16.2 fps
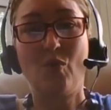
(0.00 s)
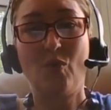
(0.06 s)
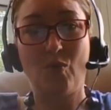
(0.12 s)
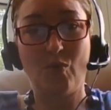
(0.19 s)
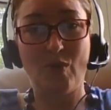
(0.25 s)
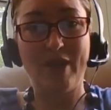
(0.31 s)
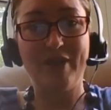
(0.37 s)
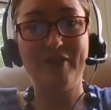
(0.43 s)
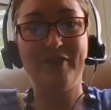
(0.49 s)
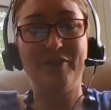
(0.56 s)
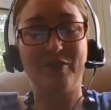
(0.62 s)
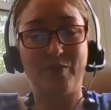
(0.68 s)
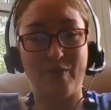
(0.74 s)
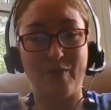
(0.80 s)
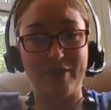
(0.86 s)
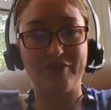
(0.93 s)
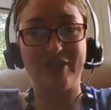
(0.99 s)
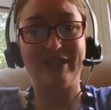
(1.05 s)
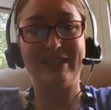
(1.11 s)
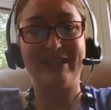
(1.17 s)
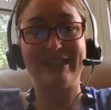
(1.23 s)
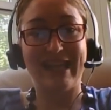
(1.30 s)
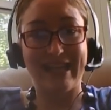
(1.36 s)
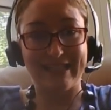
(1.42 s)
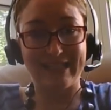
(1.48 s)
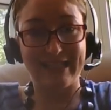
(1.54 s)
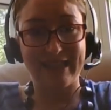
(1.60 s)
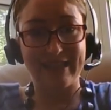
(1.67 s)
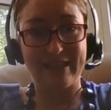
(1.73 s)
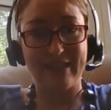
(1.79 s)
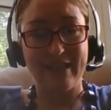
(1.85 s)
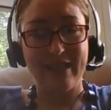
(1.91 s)
what the question is
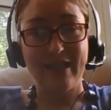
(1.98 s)
asking.